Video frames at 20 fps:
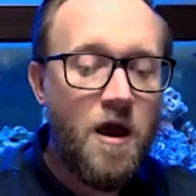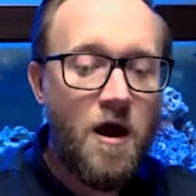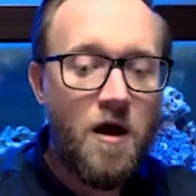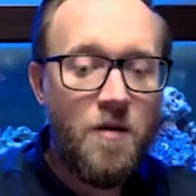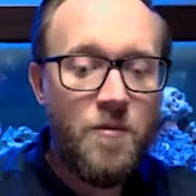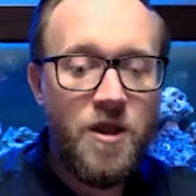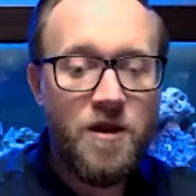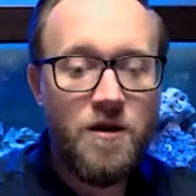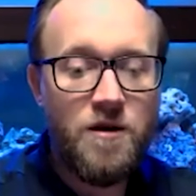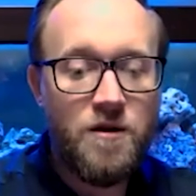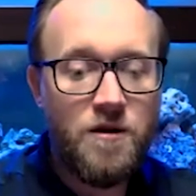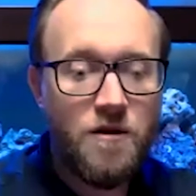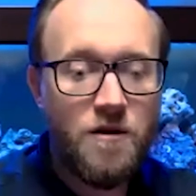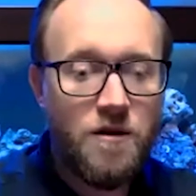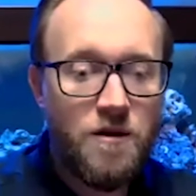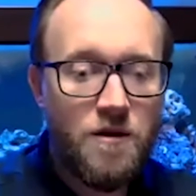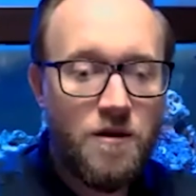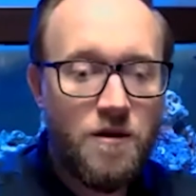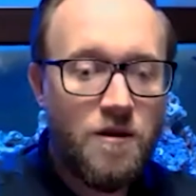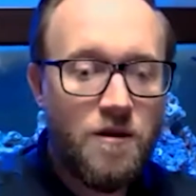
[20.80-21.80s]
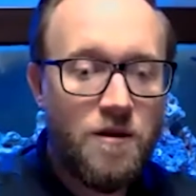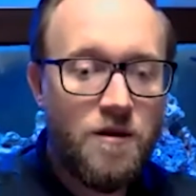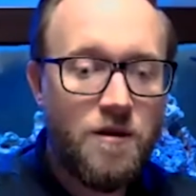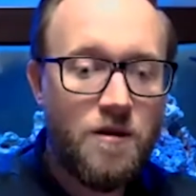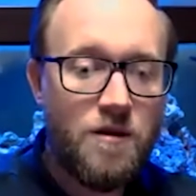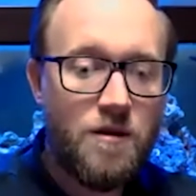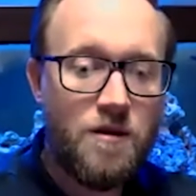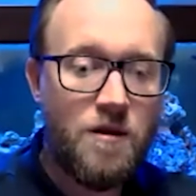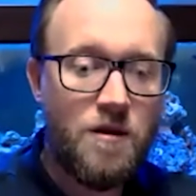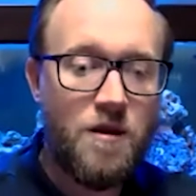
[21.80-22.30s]
I mean,
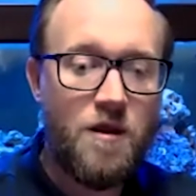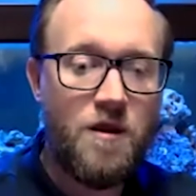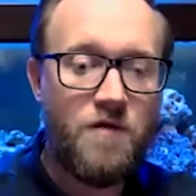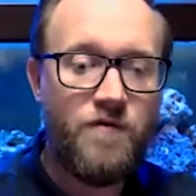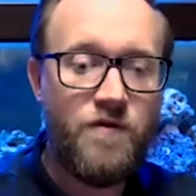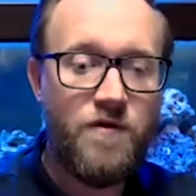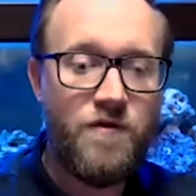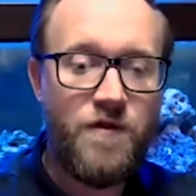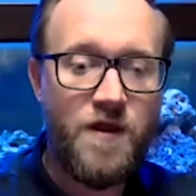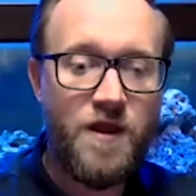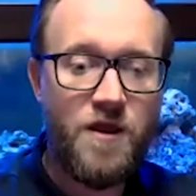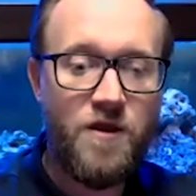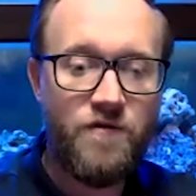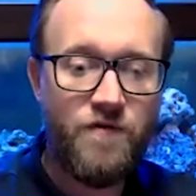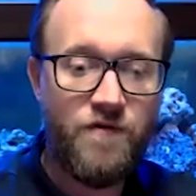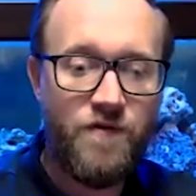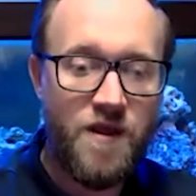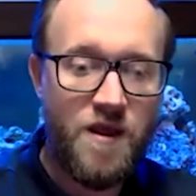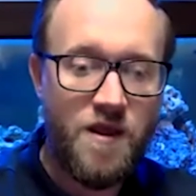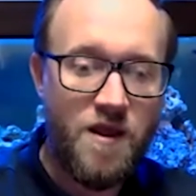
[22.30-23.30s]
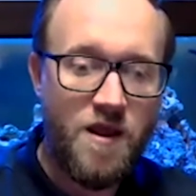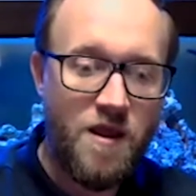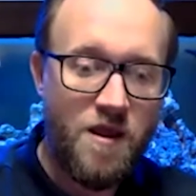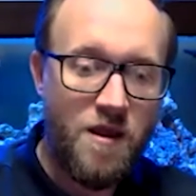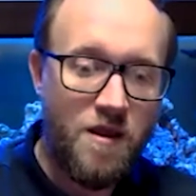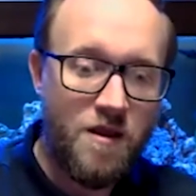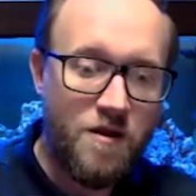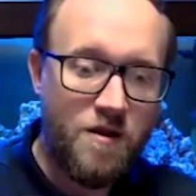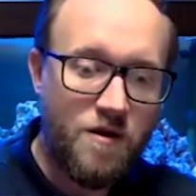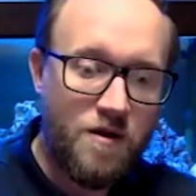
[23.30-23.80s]
if you think of
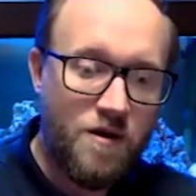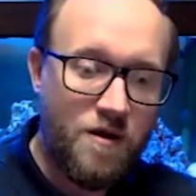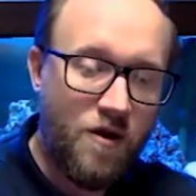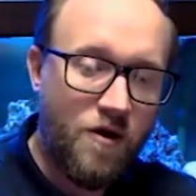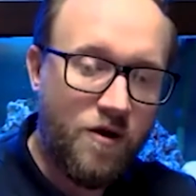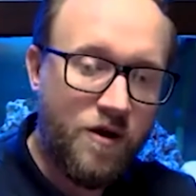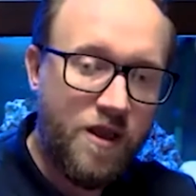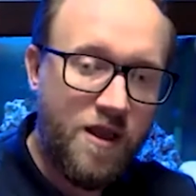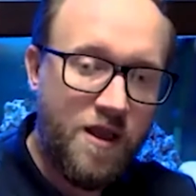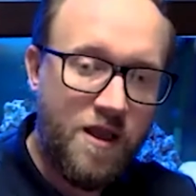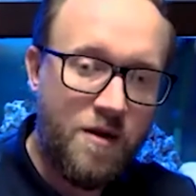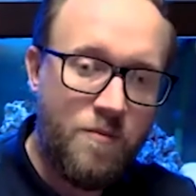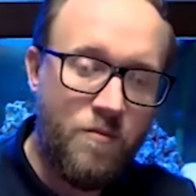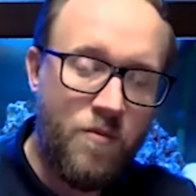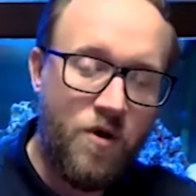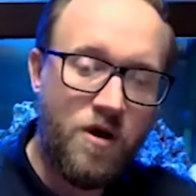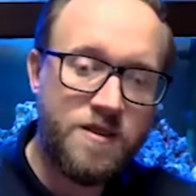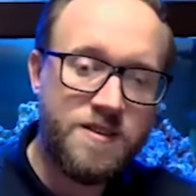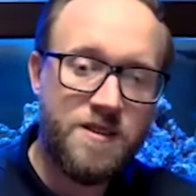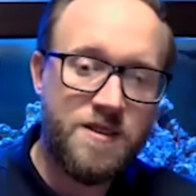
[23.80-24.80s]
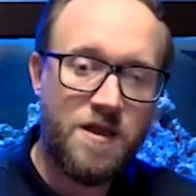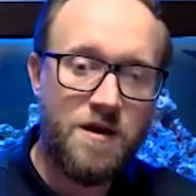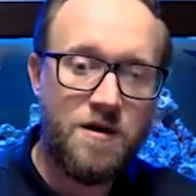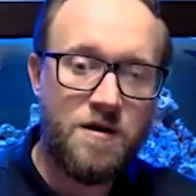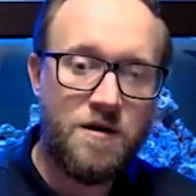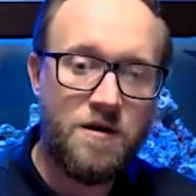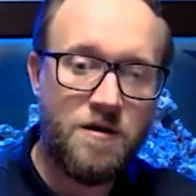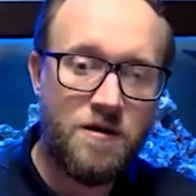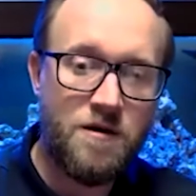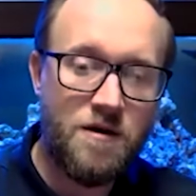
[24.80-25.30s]
the Lockheed
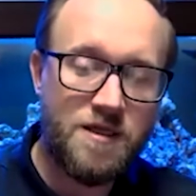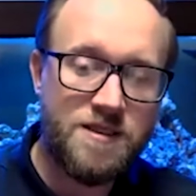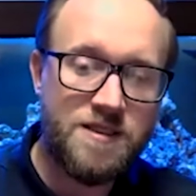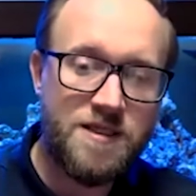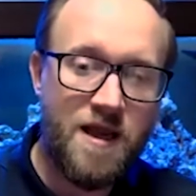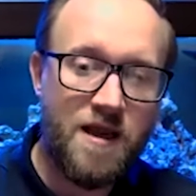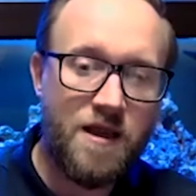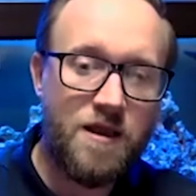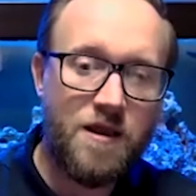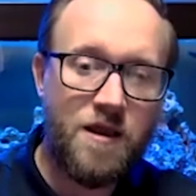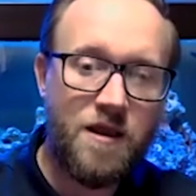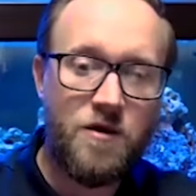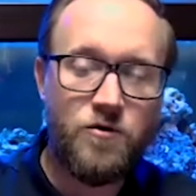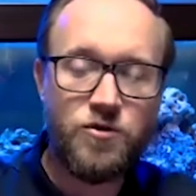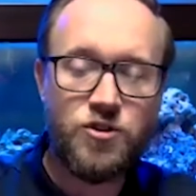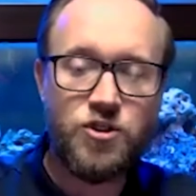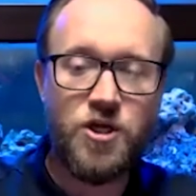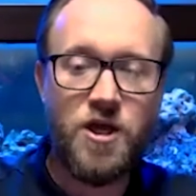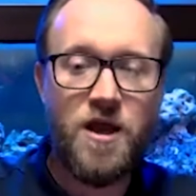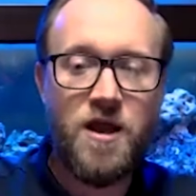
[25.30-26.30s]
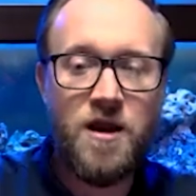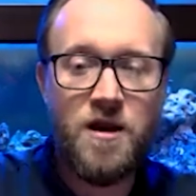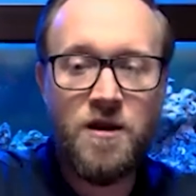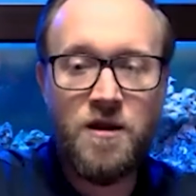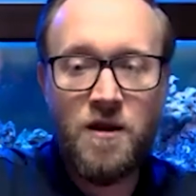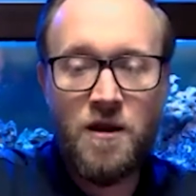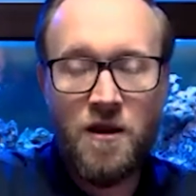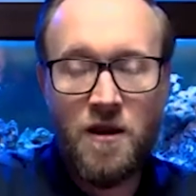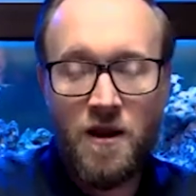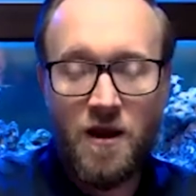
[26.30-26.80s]
Martin attack kill chain,
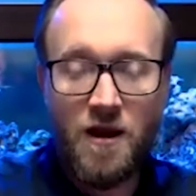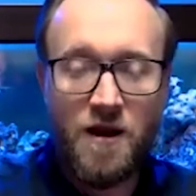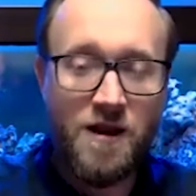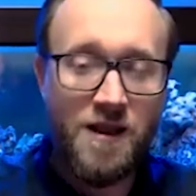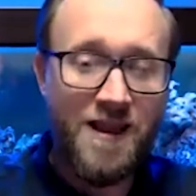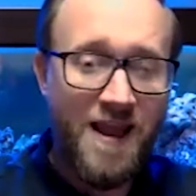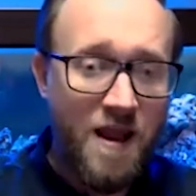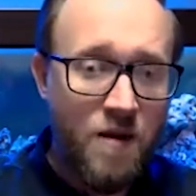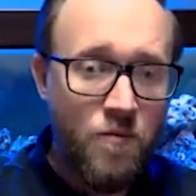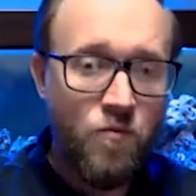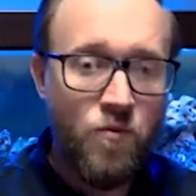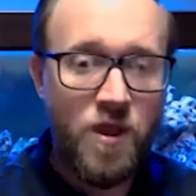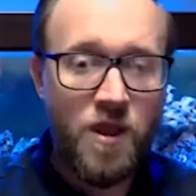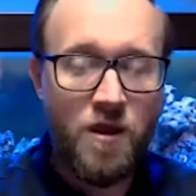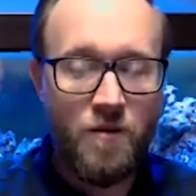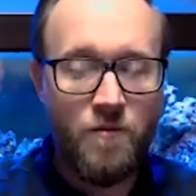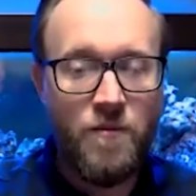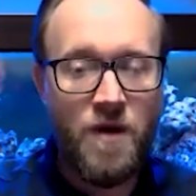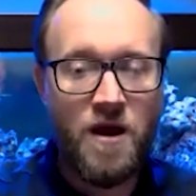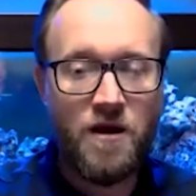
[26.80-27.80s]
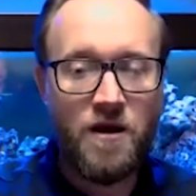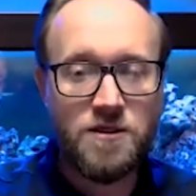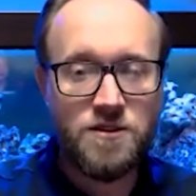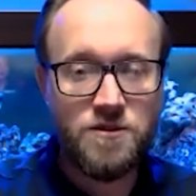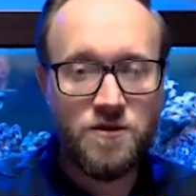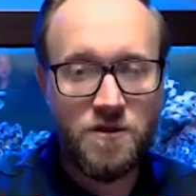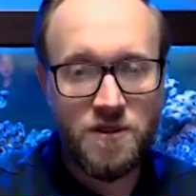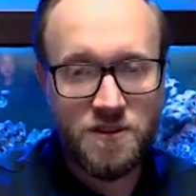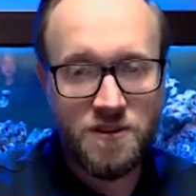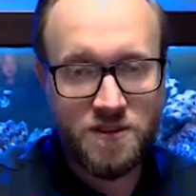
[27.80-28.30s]
and again, we come back
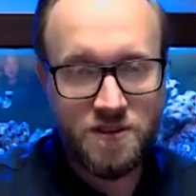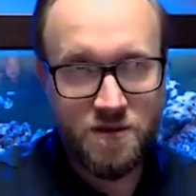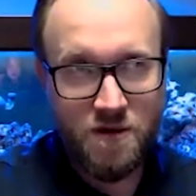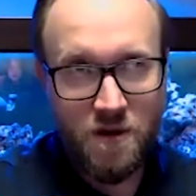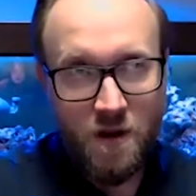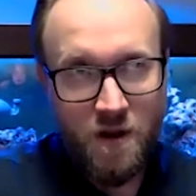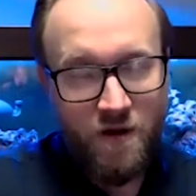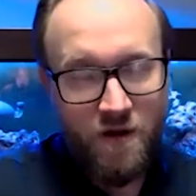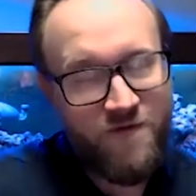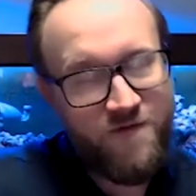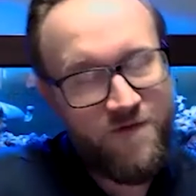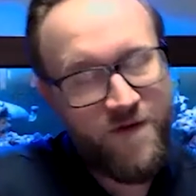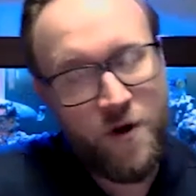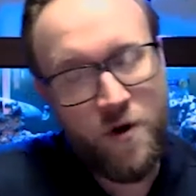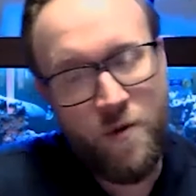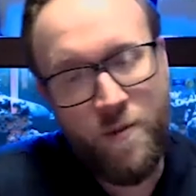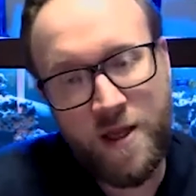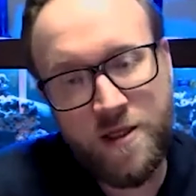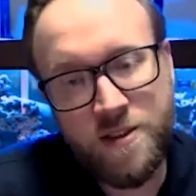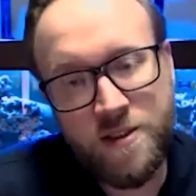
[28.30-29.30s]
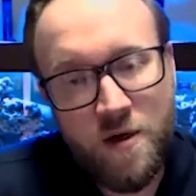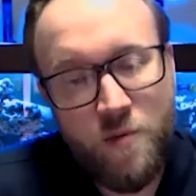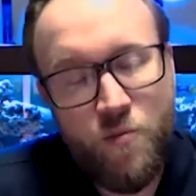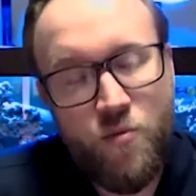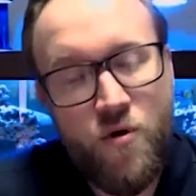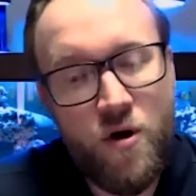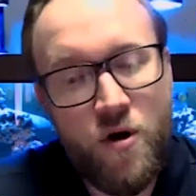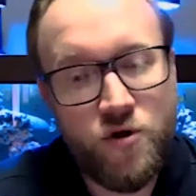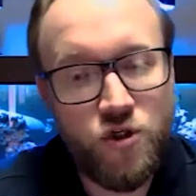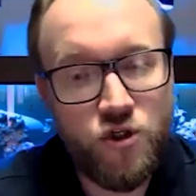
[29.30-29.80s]
to this fundamental
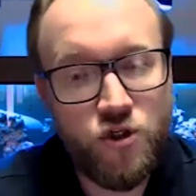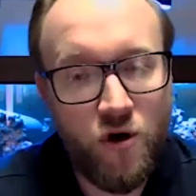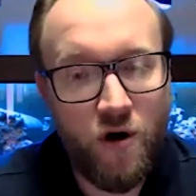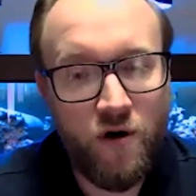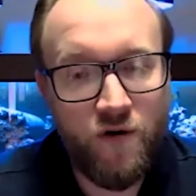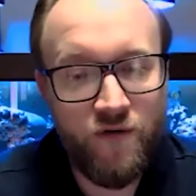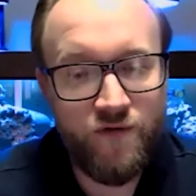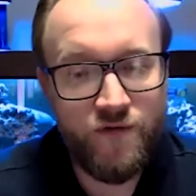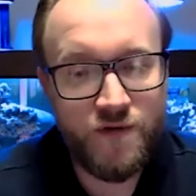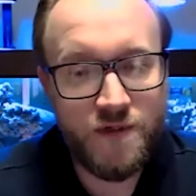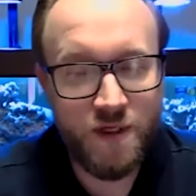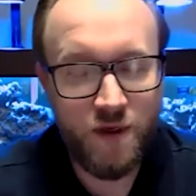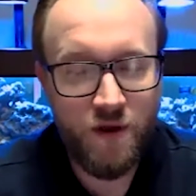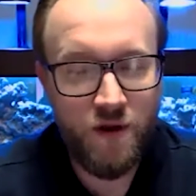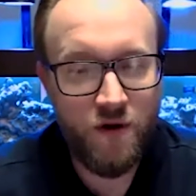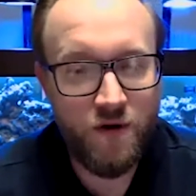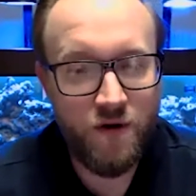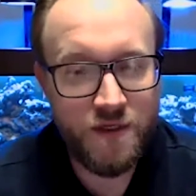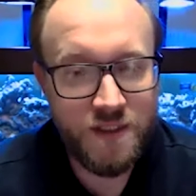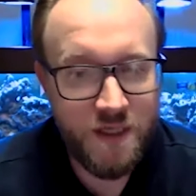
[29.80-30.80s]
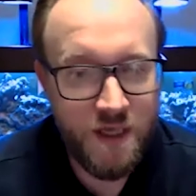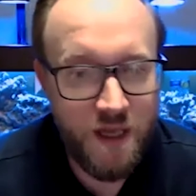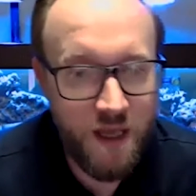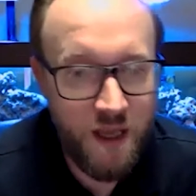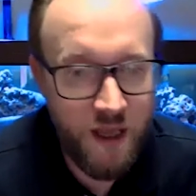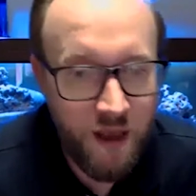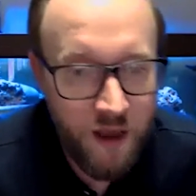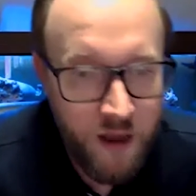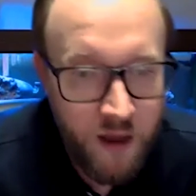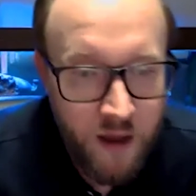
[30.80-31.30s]
approach of
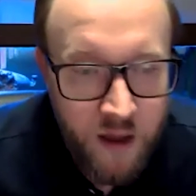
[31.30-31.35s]
security.